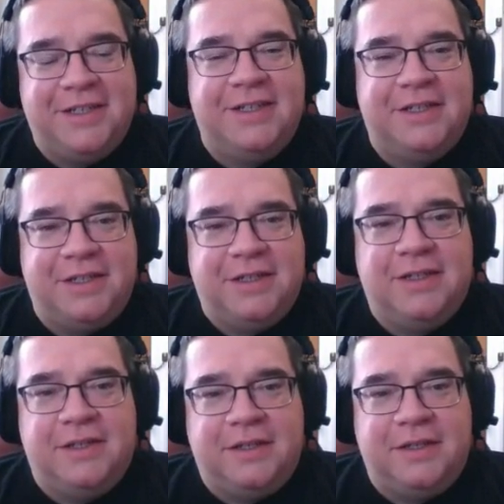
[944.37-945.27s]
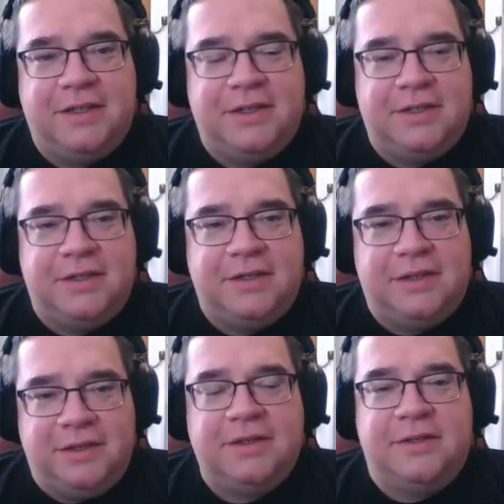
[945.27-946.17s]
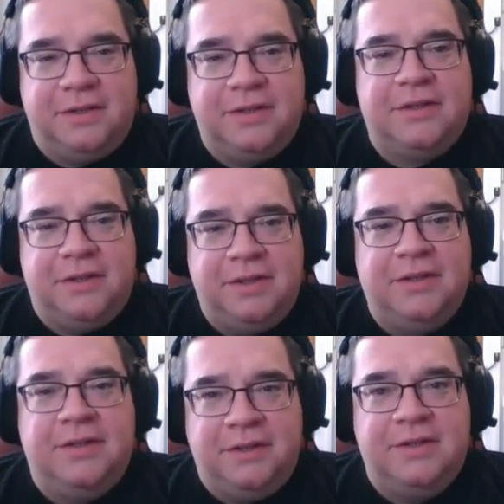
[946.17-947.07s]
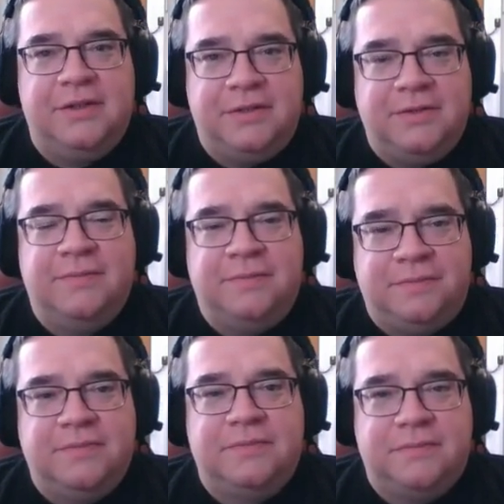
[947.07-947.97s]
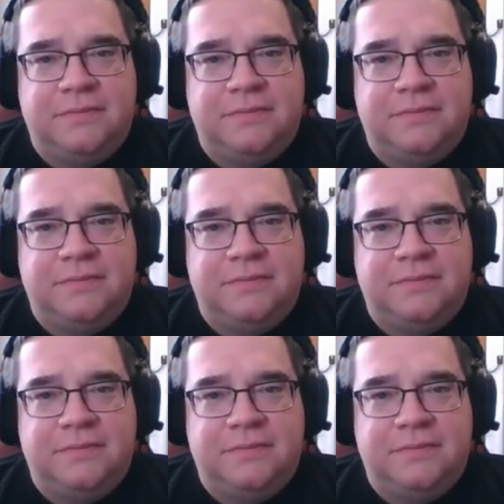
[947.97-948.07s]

(not speaking)